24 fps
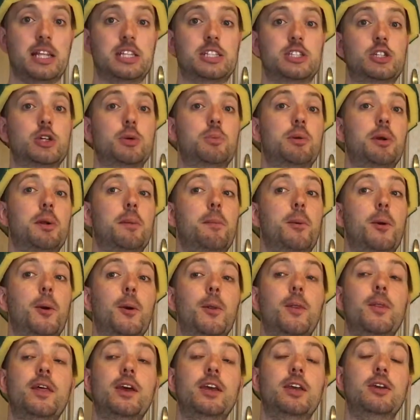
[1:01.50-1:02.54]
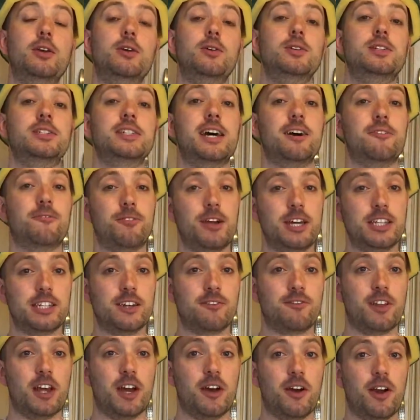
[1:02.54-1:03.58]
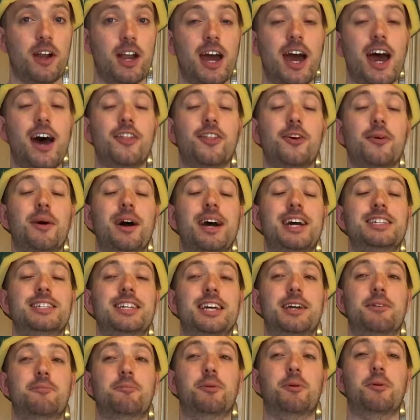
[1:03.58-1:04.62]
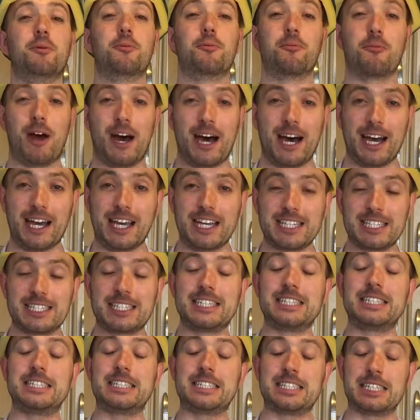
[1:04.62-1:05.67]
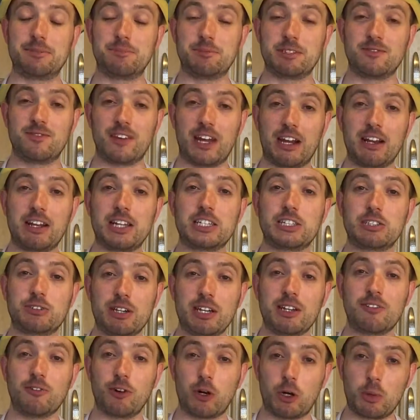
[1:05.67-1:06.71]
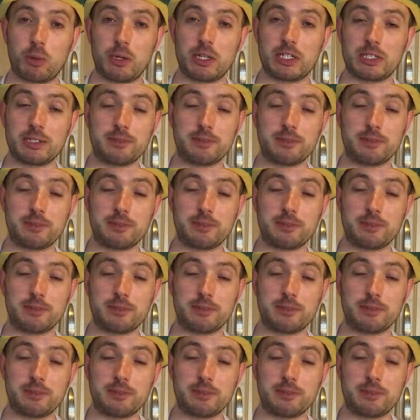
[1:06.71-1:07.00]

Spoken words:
It's super important that you use self-raising flour, otherwise it won't rise. Seems fairly straightforward.